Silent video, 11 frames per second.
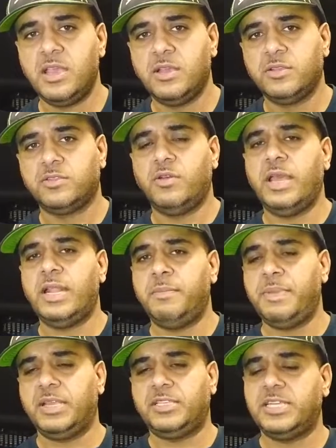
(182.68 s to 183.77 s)
so any
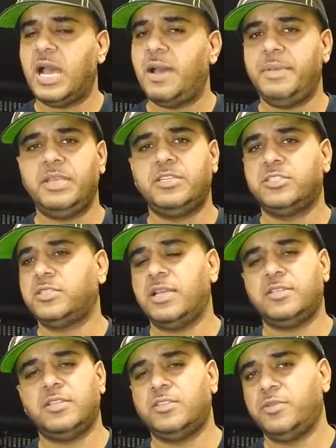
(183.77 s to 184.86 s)
big job he just
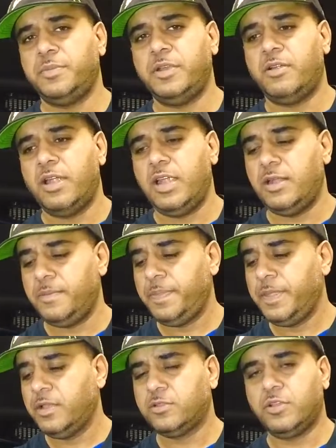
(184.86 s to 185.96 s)
sends it to me. Alright,
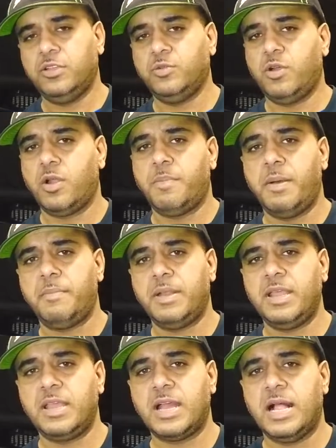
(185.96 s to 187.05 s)
so his water pump
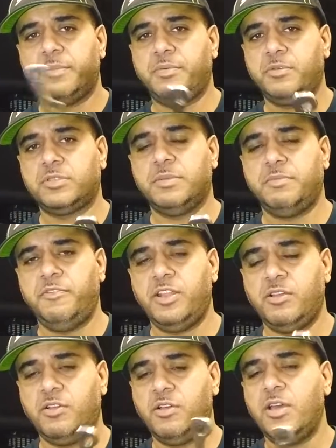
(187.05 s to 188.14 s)
leak, I'll post a
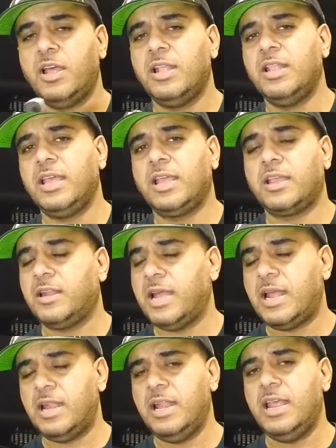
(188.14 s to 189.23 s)
video link,
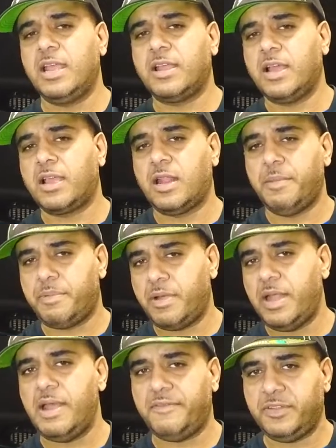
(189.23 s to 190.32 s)
not a link, a clip
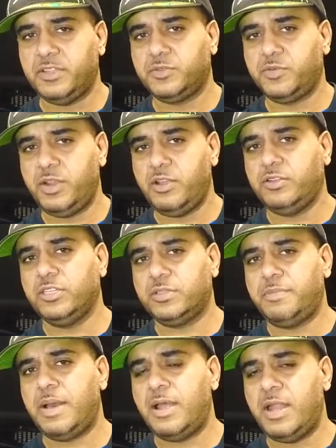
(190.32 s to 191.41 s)
right after this video. Just
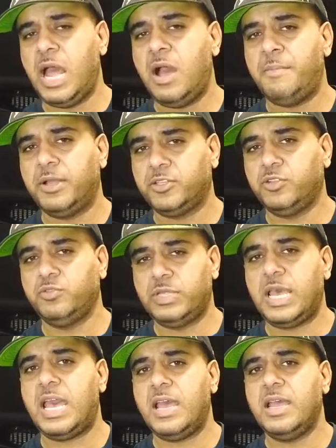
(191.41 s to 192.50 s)
about now I'm about to do
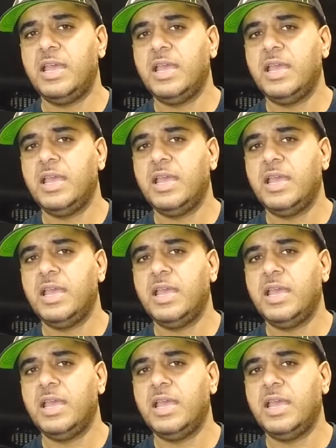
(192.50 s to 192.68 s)
that,